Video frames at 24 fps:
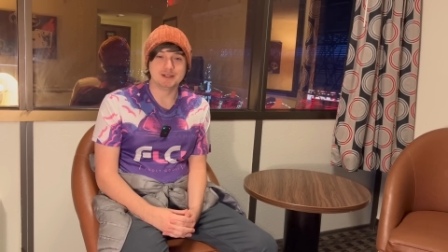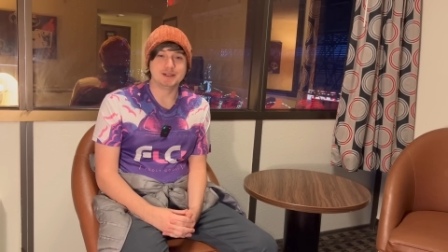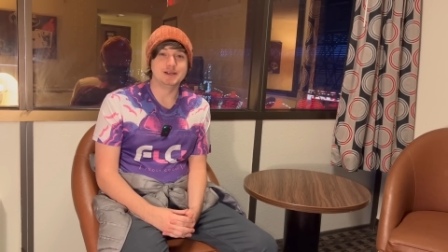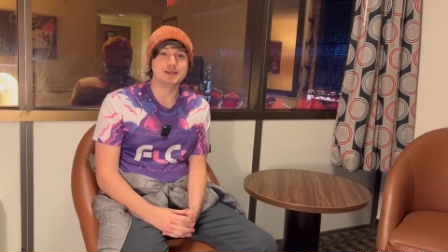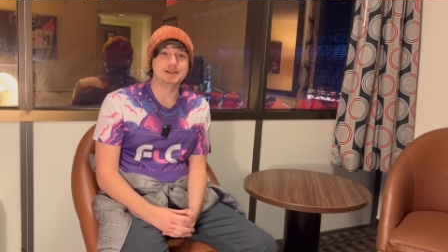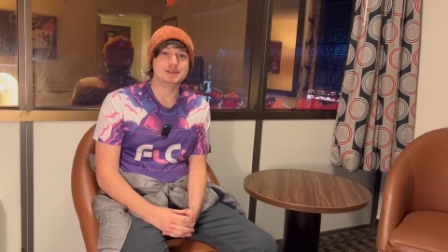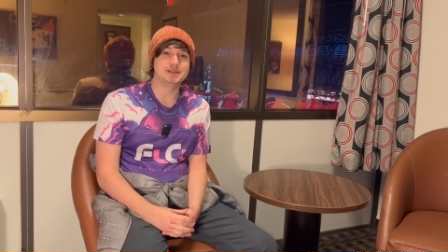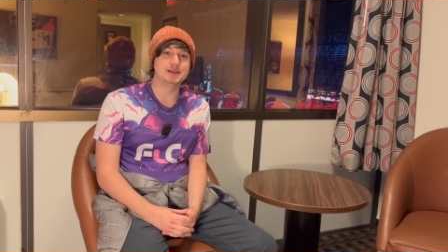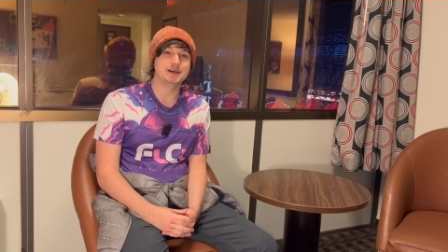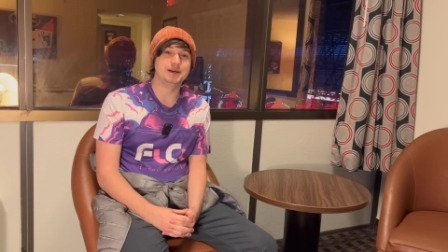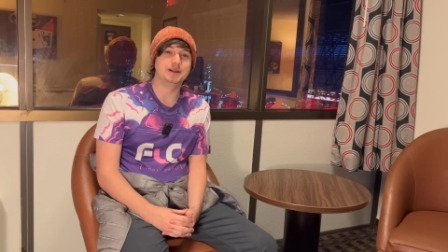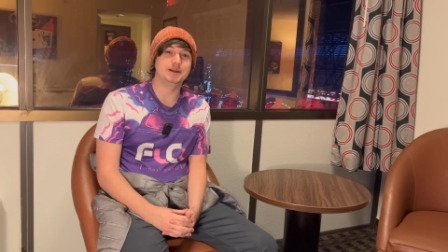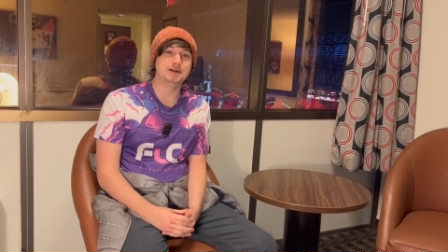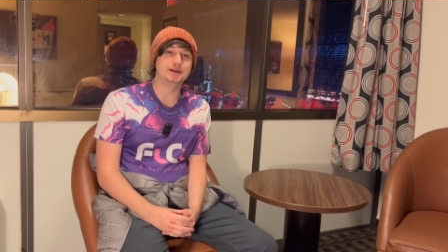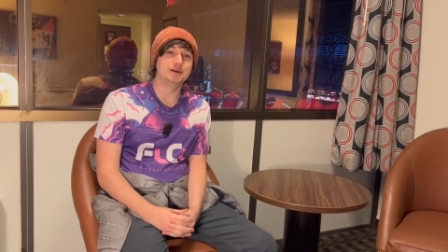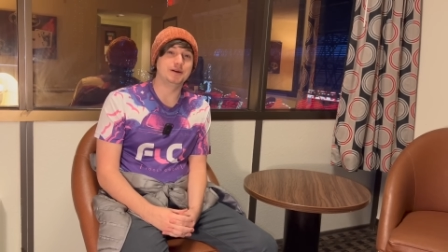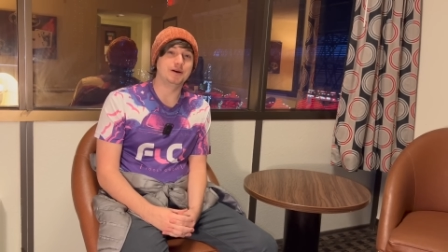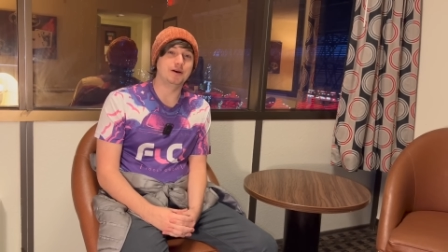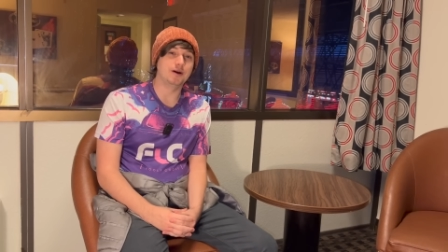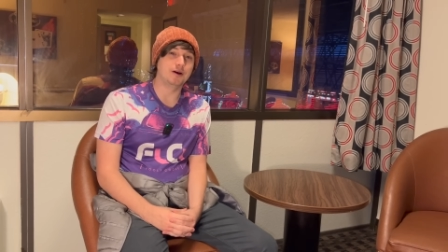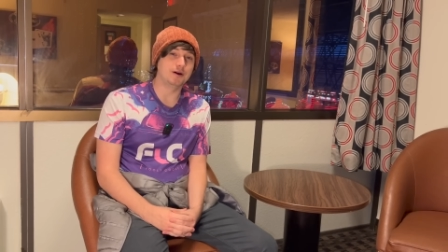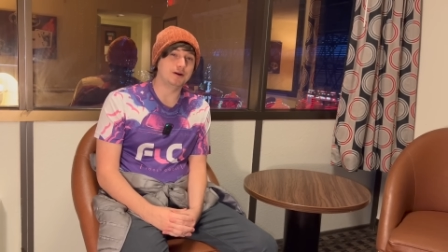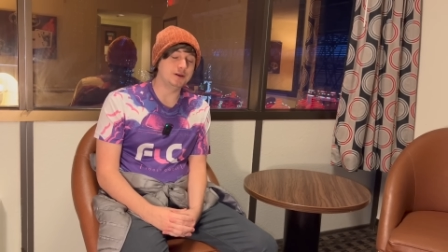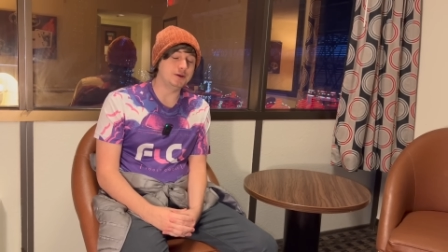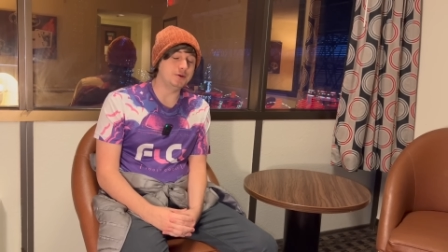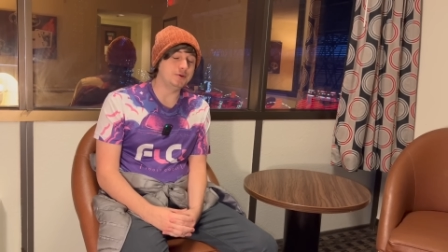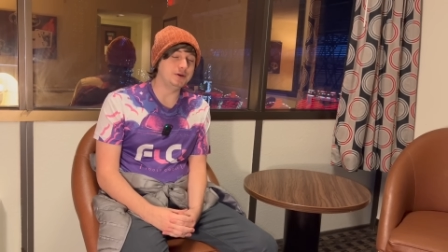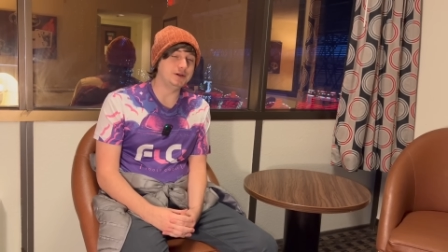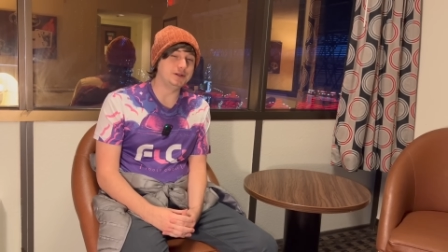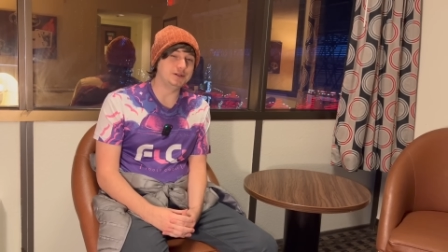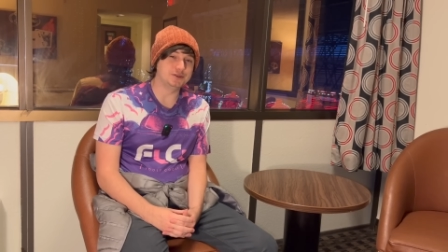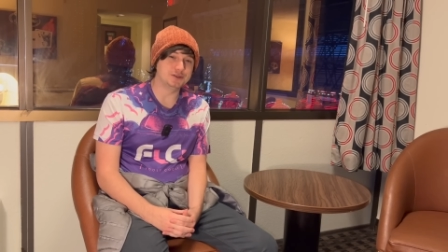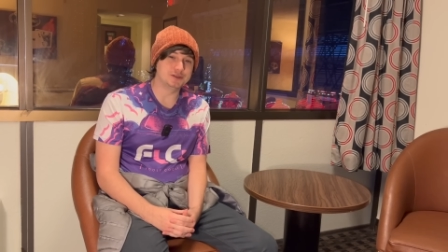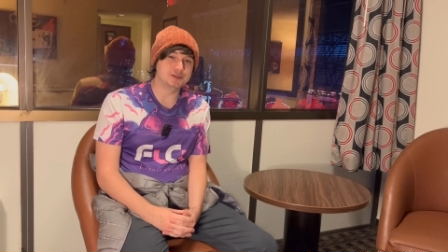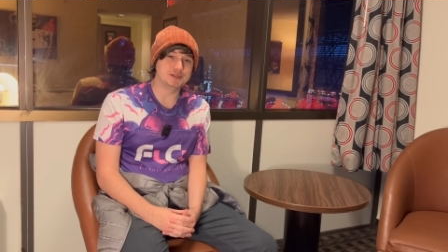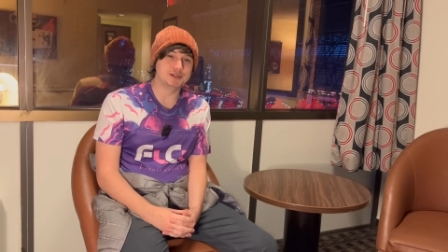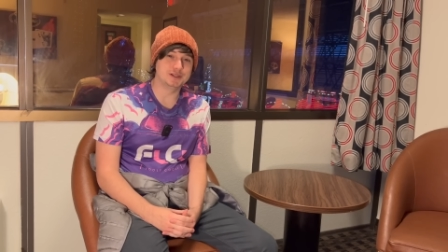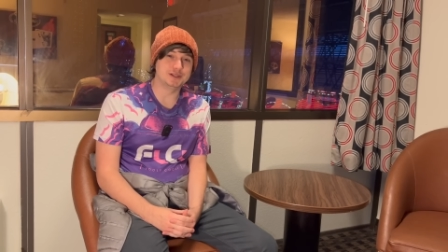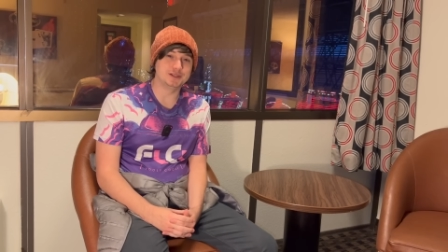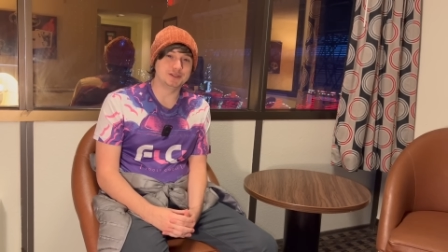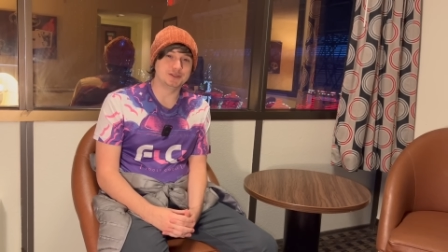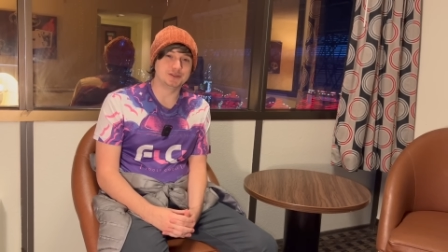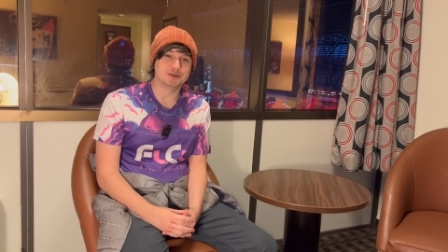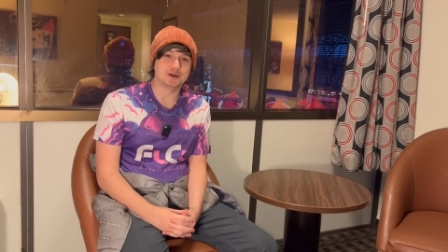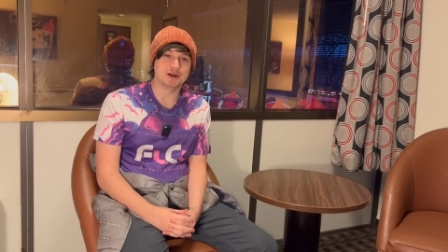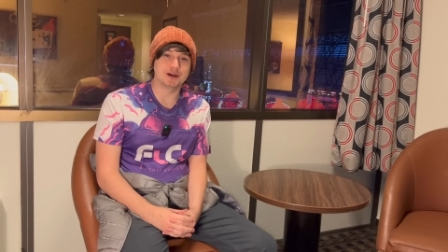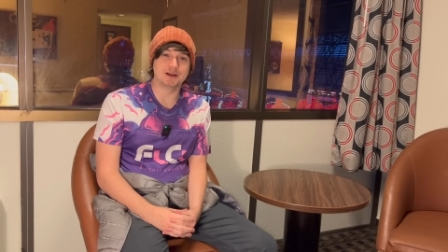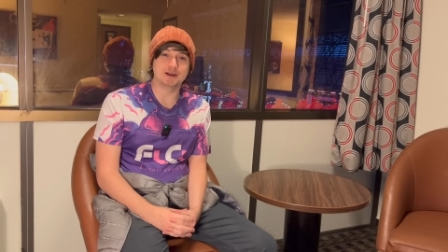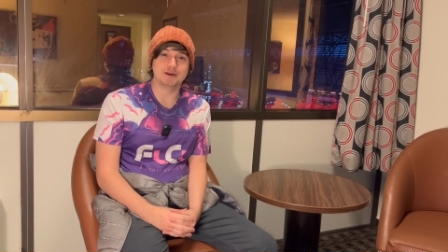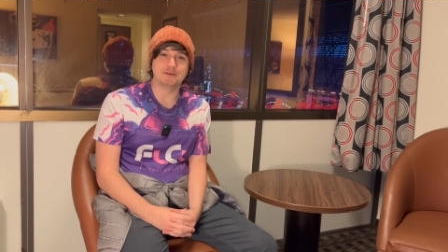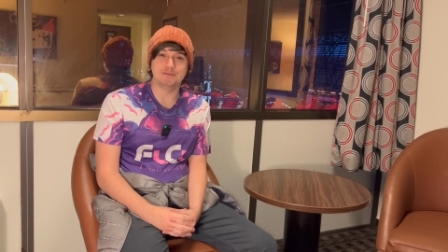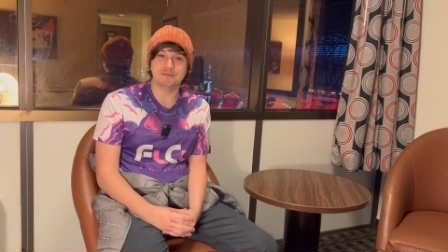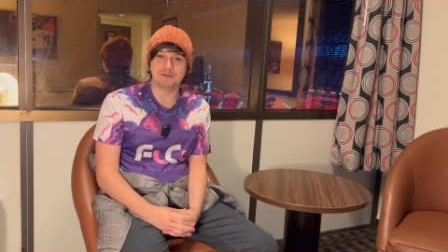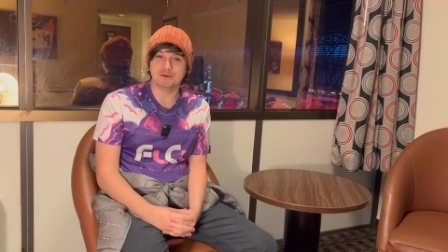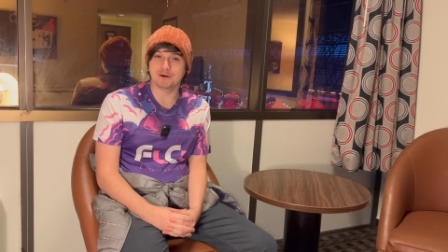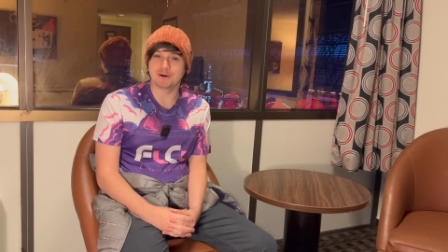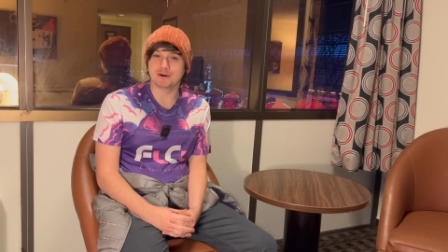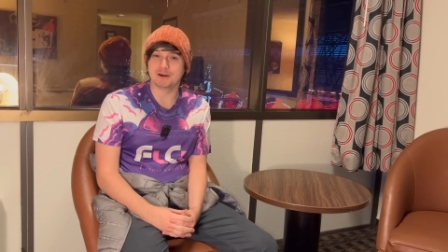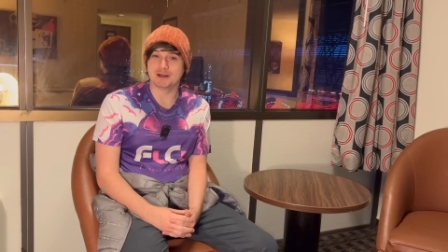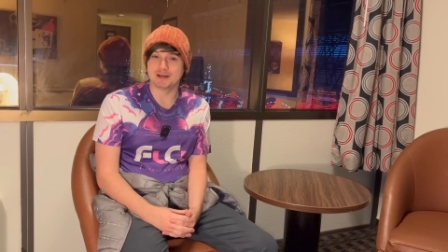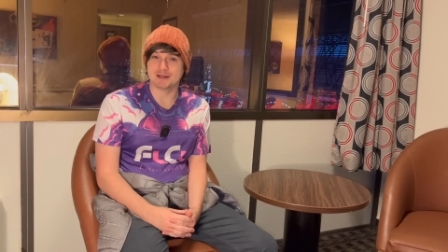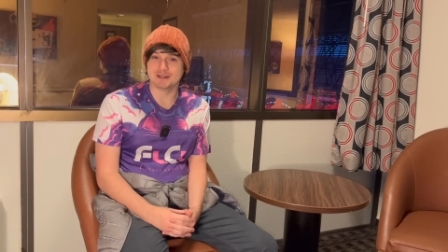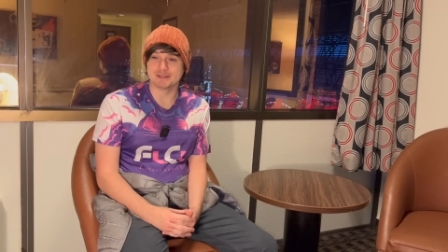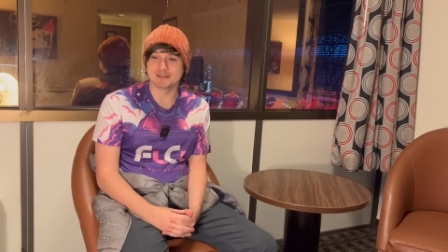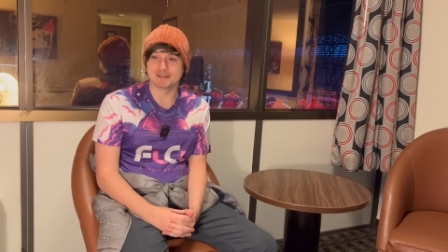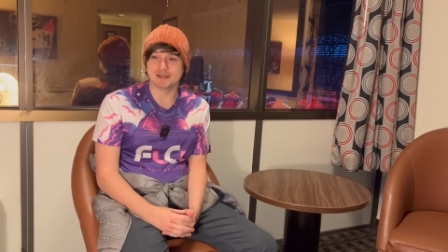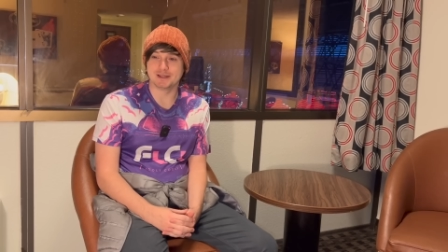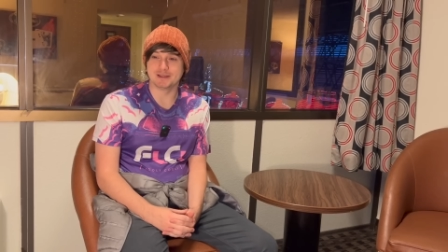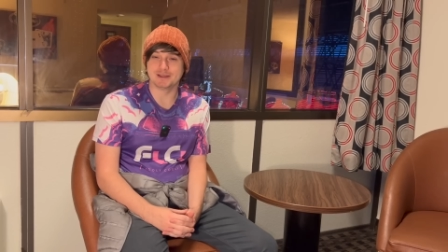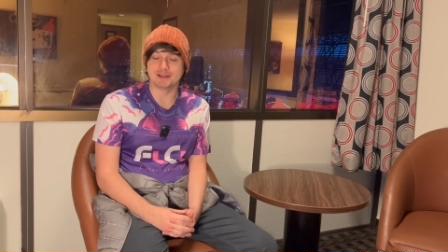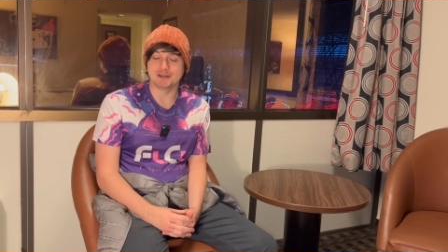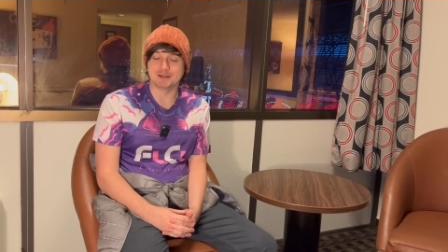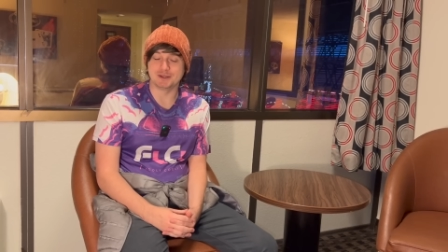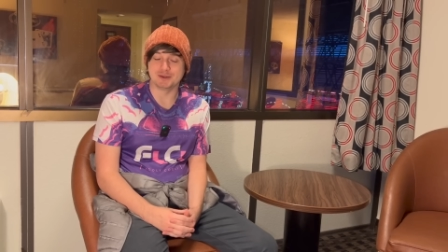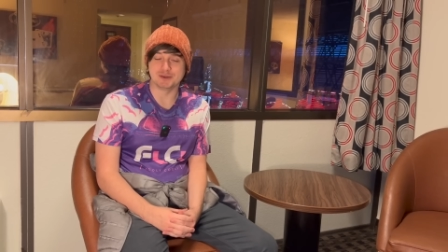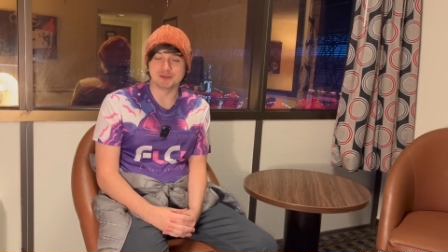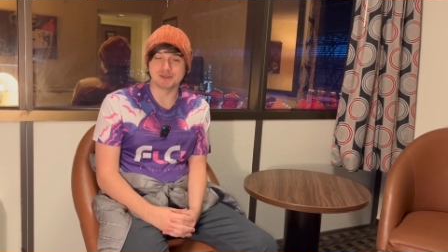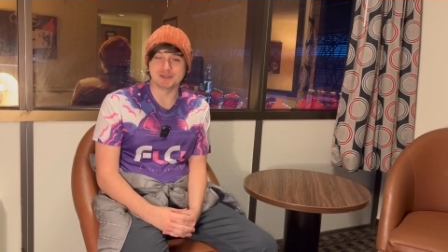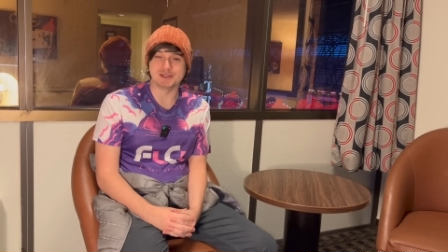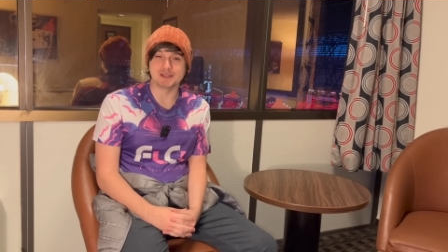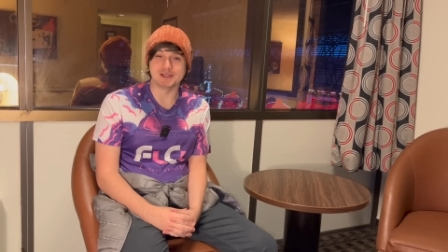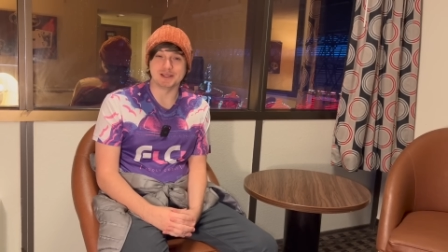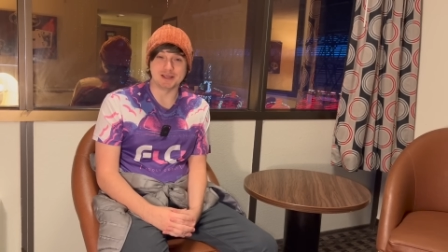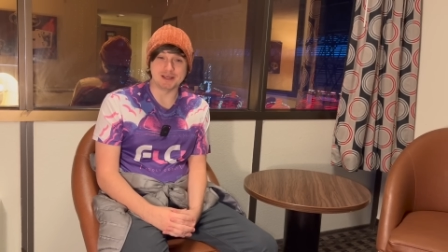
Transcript: He said, Are you interested in trying a VR headset that uses